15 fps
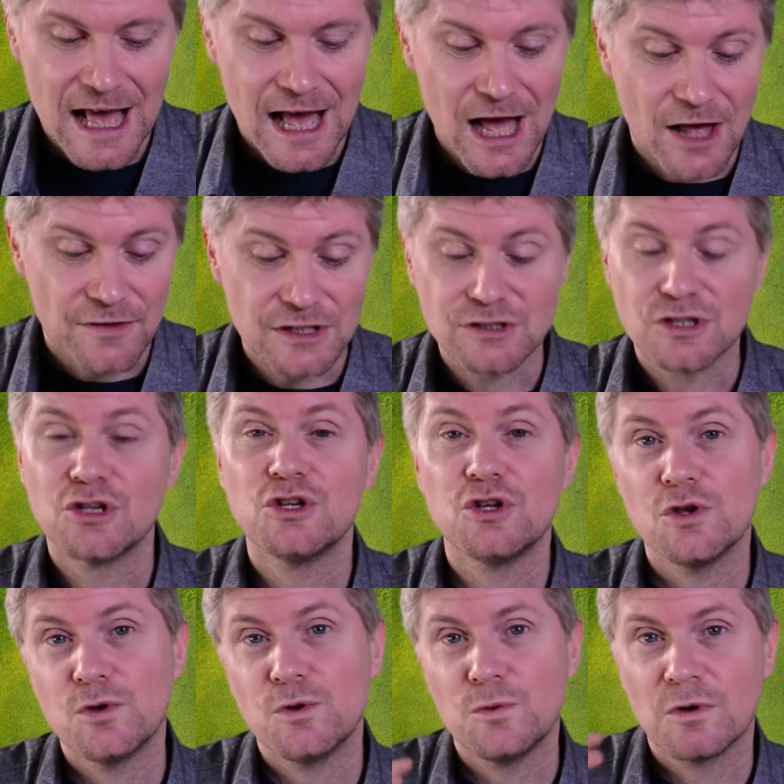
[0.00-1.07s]
There's a
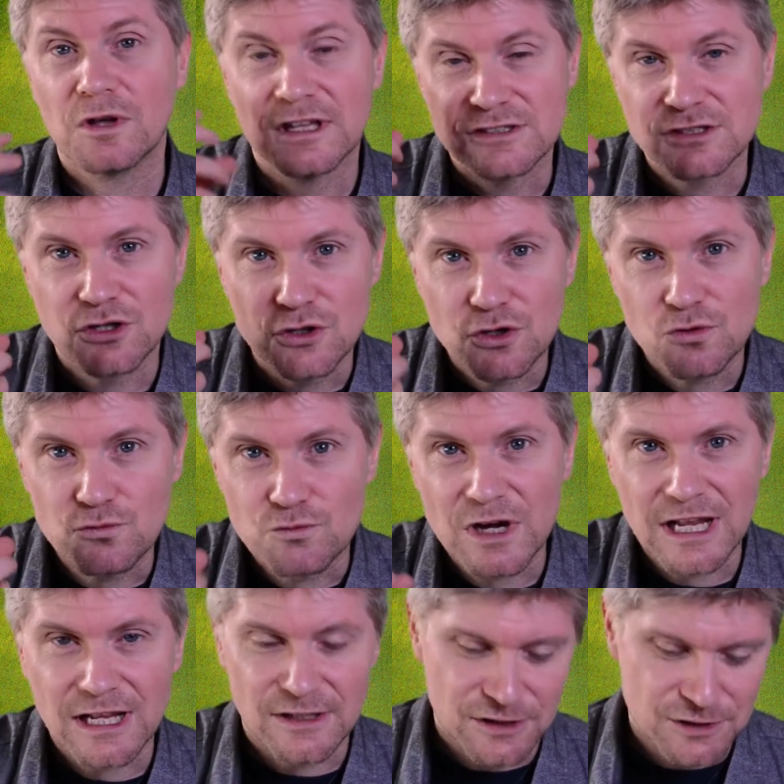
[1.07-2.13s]
new
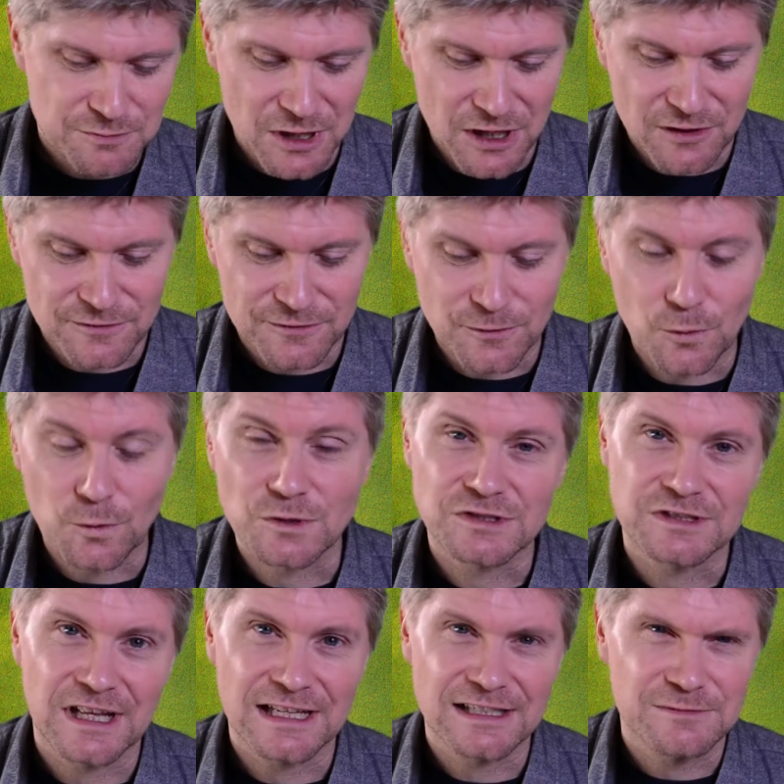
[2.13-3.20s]
ring that's being
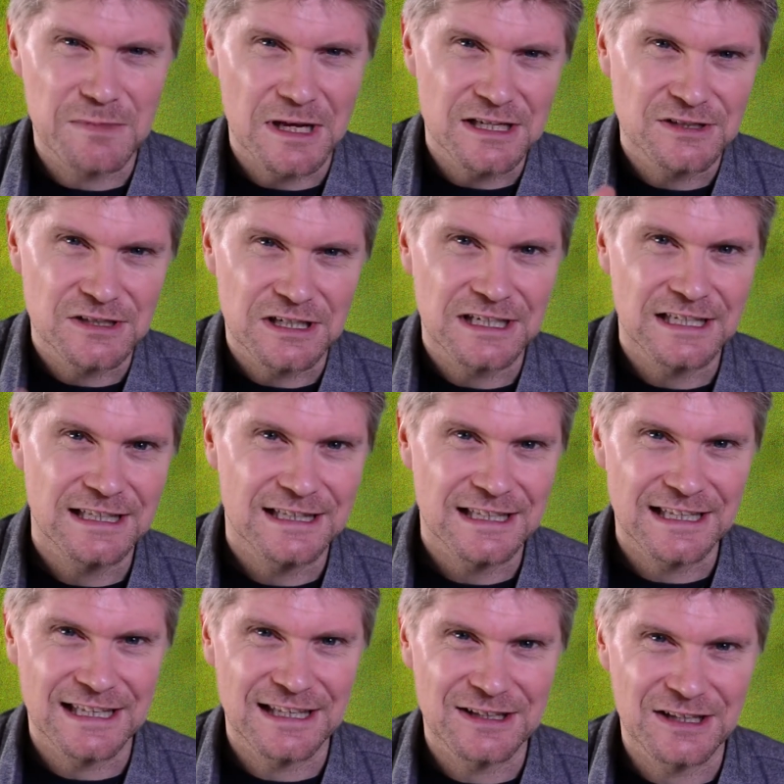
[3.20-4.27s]
forged. That's basically
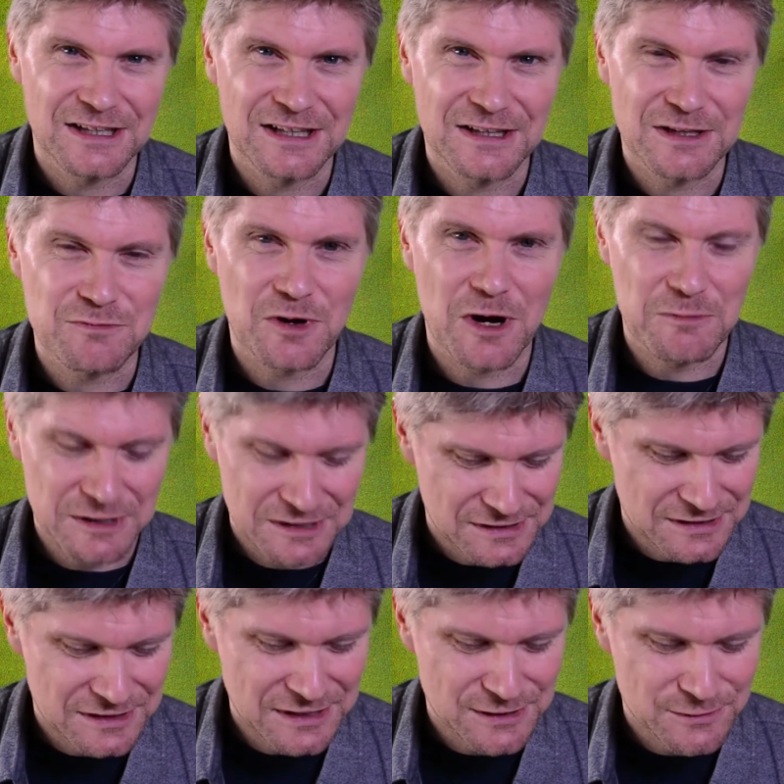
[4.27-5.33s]
the premise
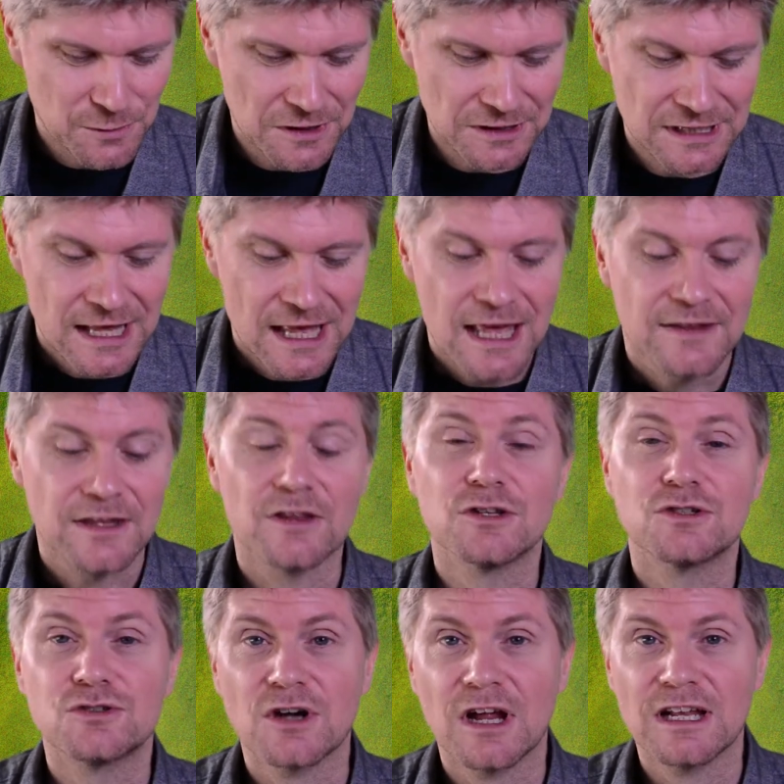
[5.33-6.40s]
to this one. Now, the
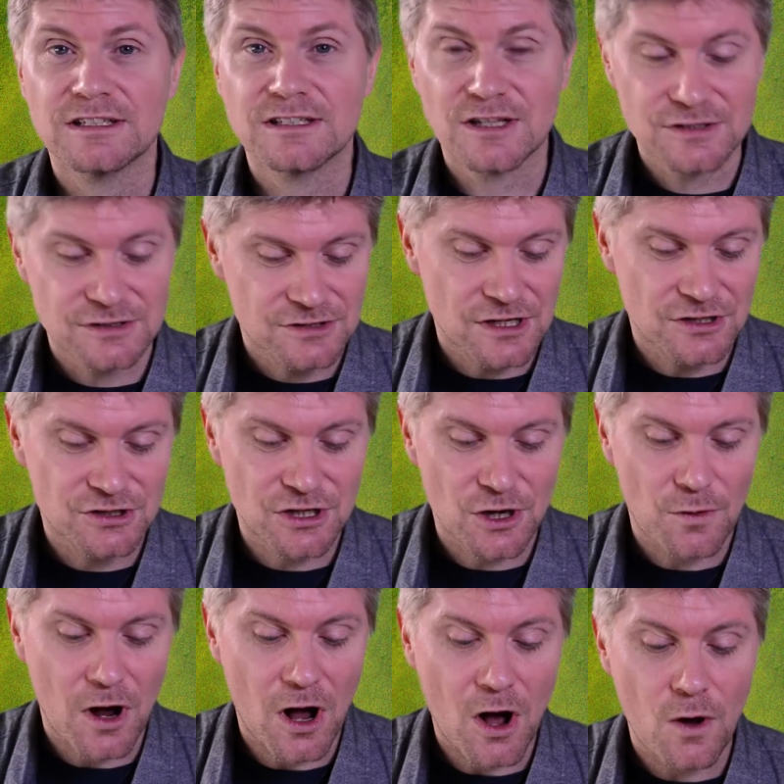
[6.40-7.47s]
trailer does
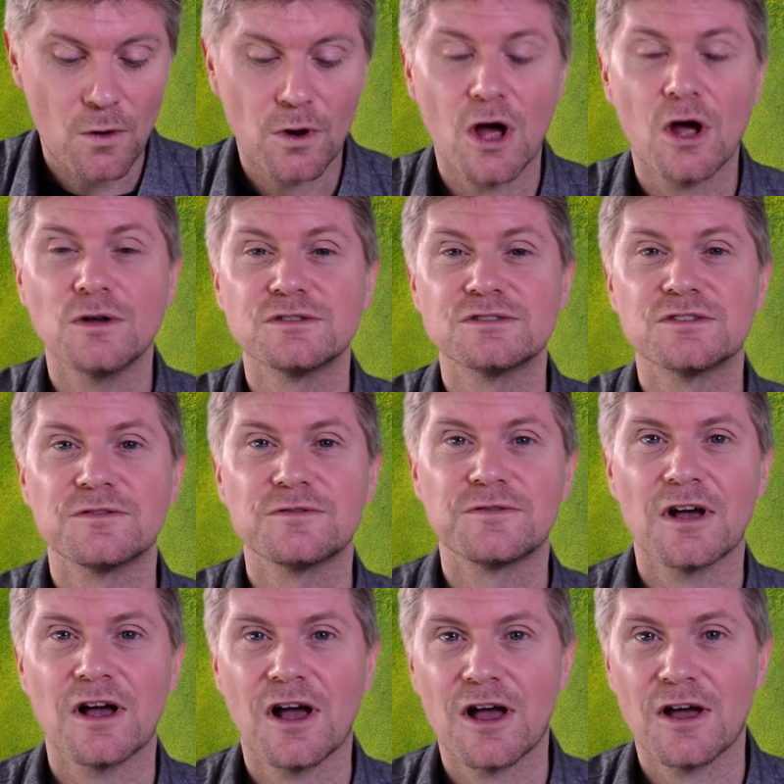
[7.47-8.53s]
show a whole host of
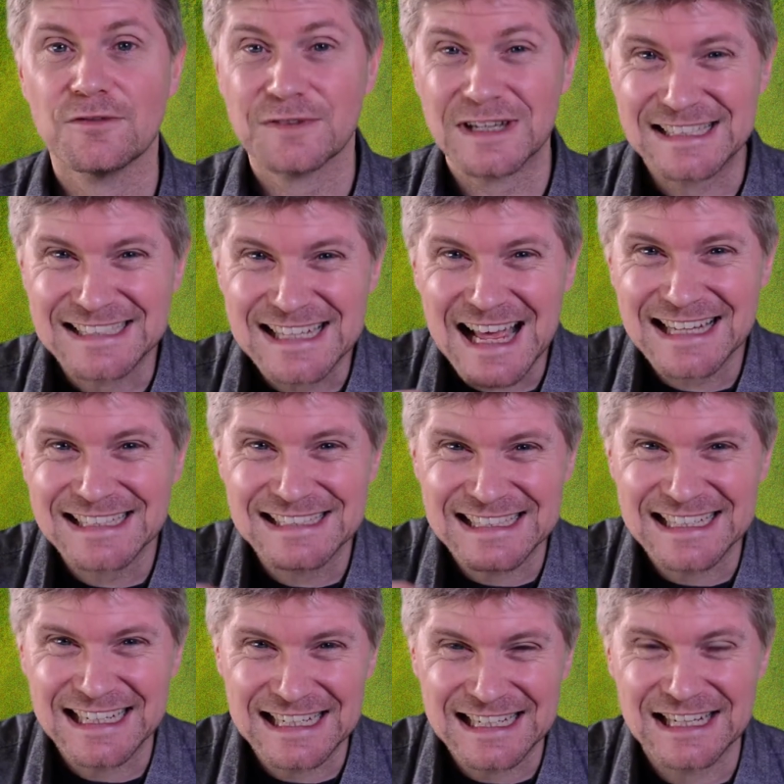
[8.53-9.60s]

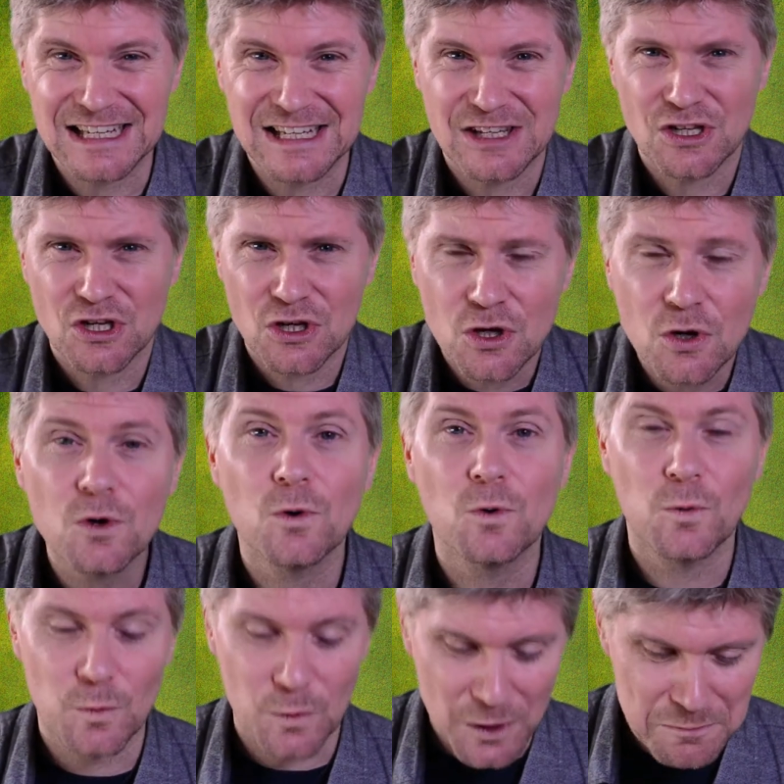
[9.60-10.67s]
fantastically
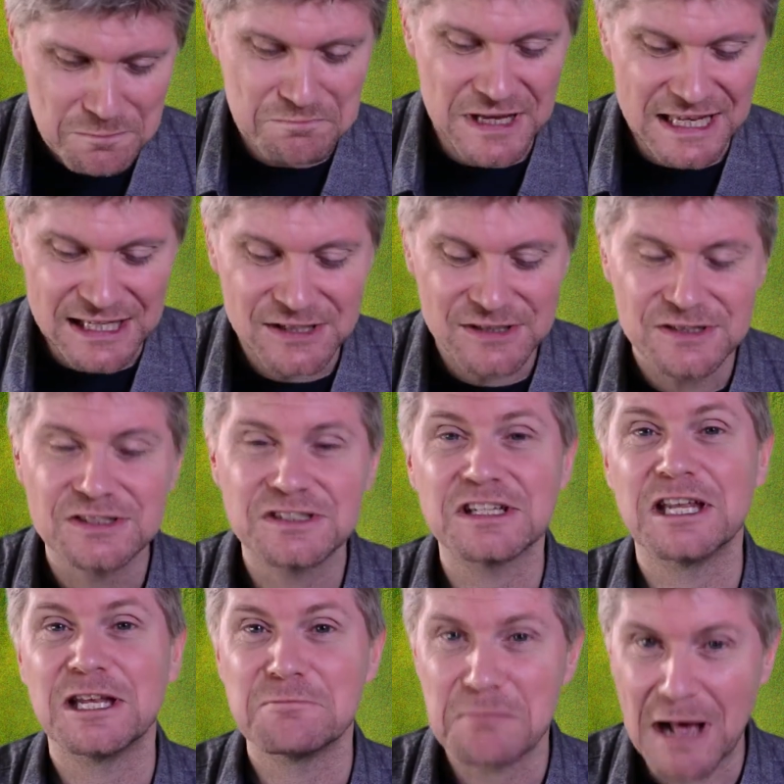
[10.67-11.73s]
cool beasts
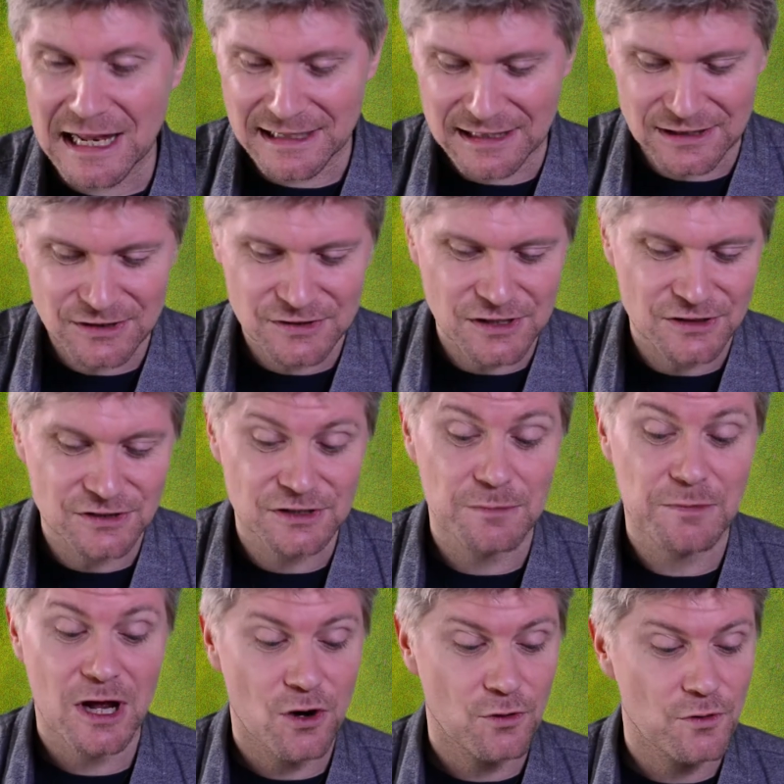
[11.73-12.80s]
in battle, such as a
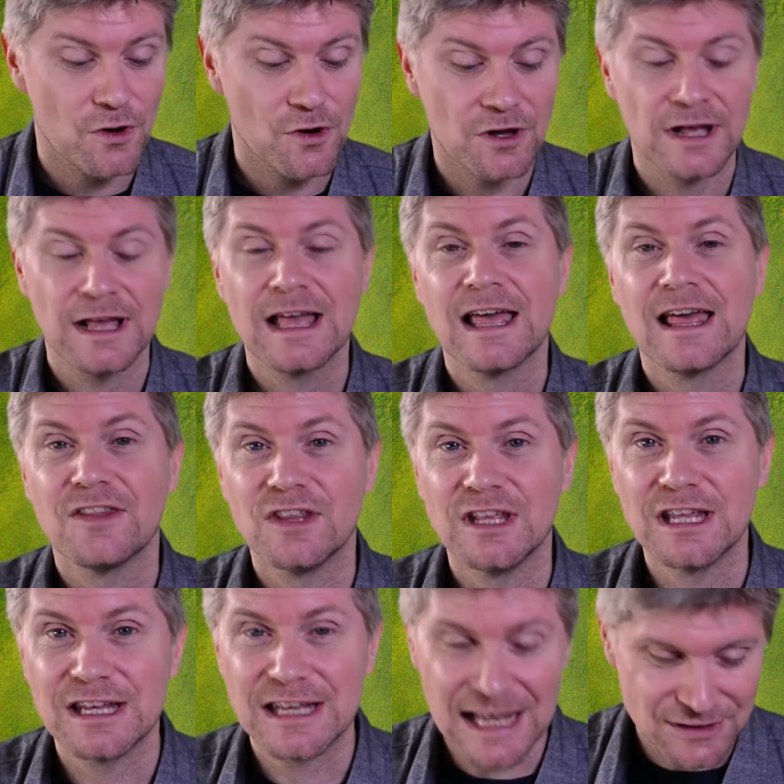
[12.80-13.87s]
Balrog,
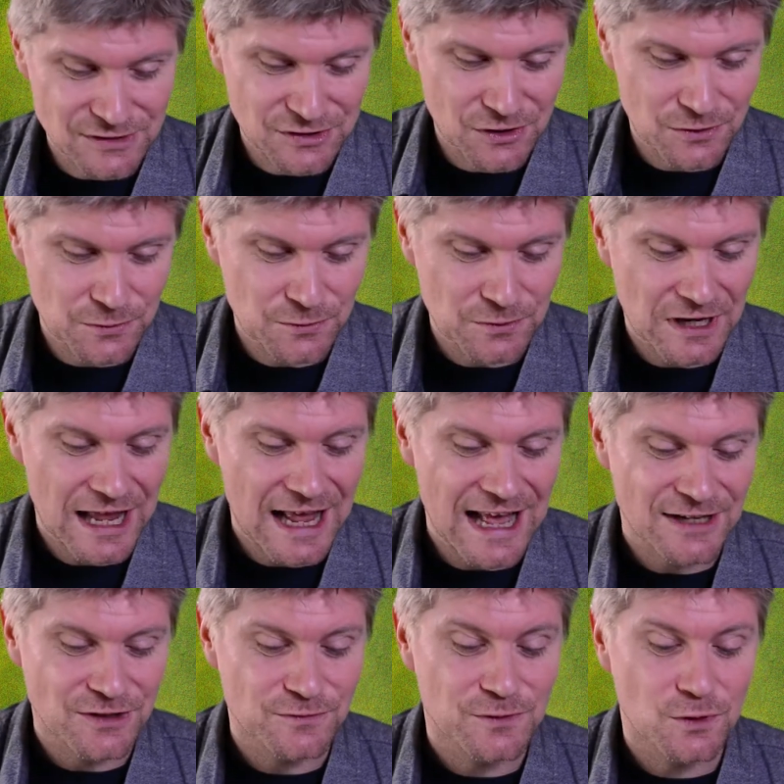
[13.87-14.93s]
the Nazgul,
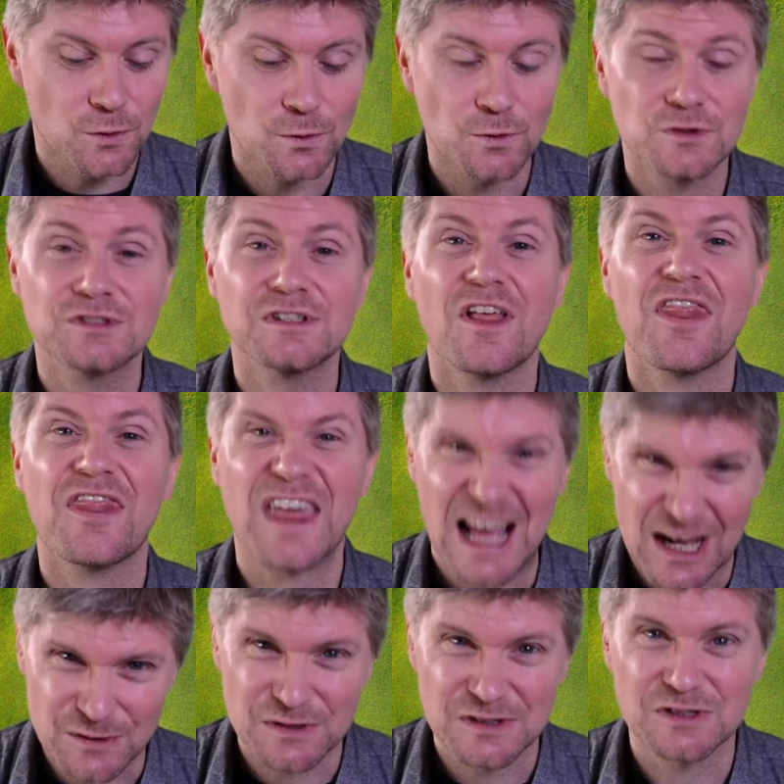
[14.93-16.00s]
and of course,
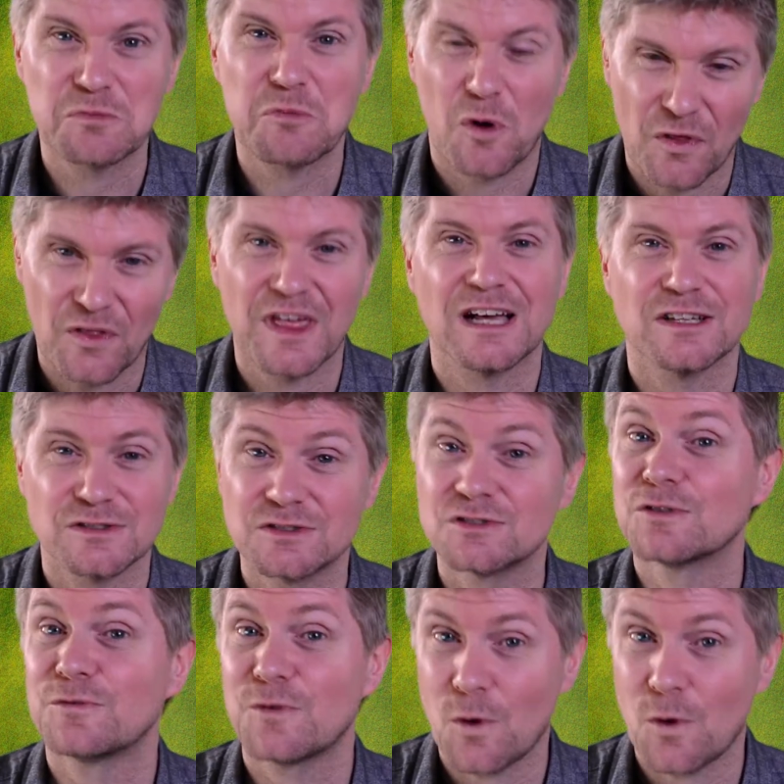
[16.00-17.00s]
thousands upon thousands of